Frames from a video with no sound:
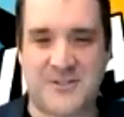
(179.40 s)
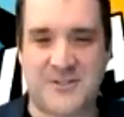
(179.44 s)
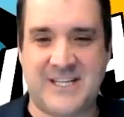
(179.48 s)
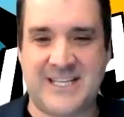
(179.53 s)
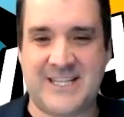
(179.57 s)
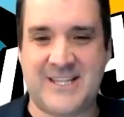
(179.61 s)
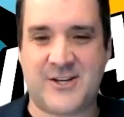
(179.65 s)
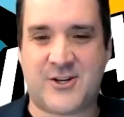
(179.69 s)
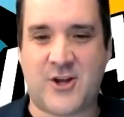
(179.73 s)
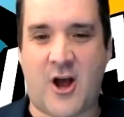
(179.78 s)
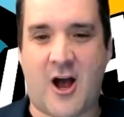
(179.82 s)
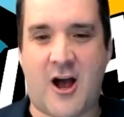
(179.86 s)
the
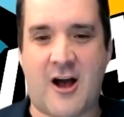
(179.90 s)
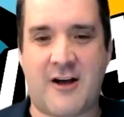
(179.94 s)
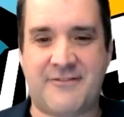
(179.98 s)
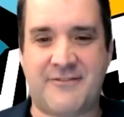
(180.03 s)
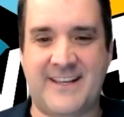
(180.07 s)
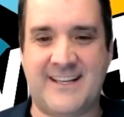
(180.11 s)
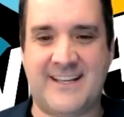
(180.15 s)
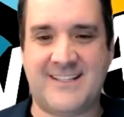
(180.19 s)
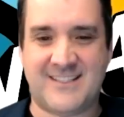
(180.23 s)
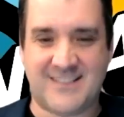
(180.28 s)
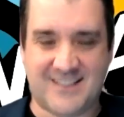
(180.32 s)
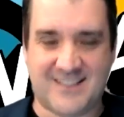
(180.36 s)
coffees.
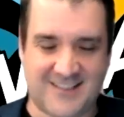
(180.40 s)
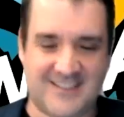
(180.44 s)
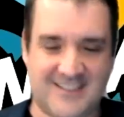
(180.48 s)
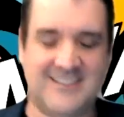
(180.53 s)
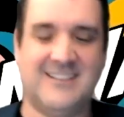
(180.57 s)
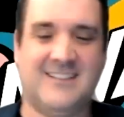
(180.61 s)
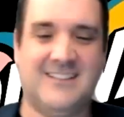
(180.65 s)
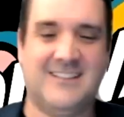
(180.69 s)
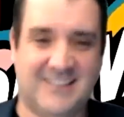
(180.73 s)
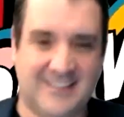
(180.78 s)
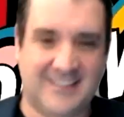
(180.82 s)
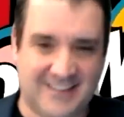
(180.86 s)
Business,
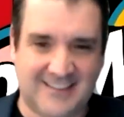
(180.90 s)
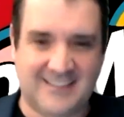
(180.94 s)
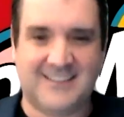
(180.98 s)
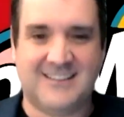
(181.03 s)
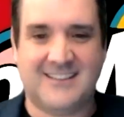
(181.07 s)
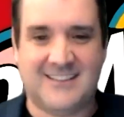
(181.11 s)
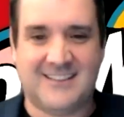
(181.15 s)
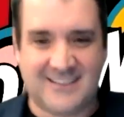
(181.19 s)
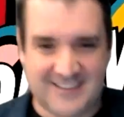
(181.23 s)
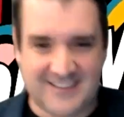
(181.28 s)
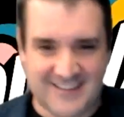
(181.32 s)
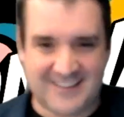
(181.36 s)
yeah,
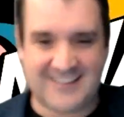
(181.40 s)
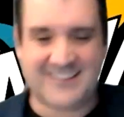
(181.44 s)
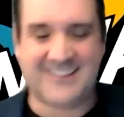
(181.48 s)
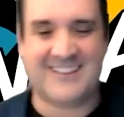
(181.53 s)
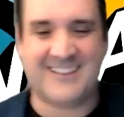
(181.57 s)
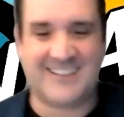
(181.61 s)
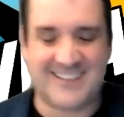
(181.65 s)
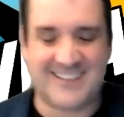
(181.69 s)
I grew my